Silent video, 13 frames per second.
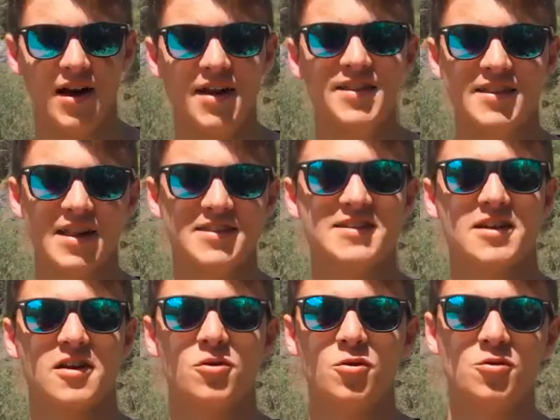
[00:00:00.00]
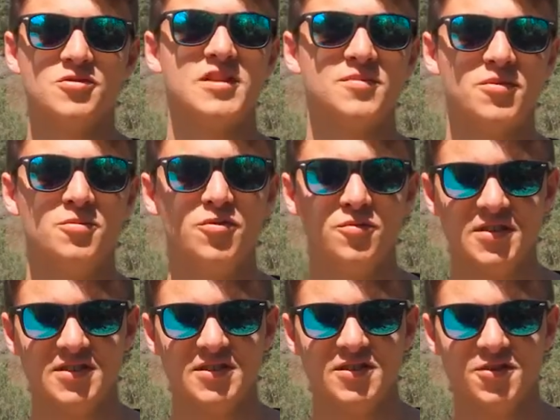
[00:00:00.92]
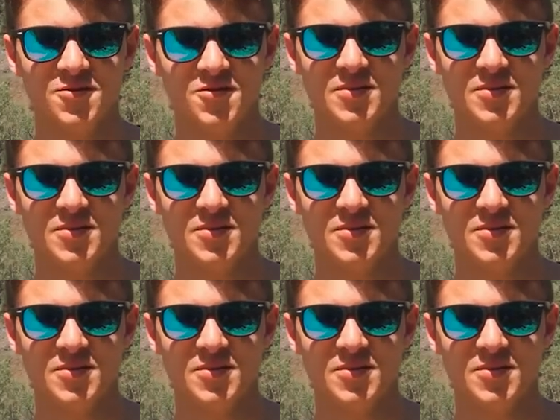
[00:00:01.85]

I think that's like a cool, simple movement to use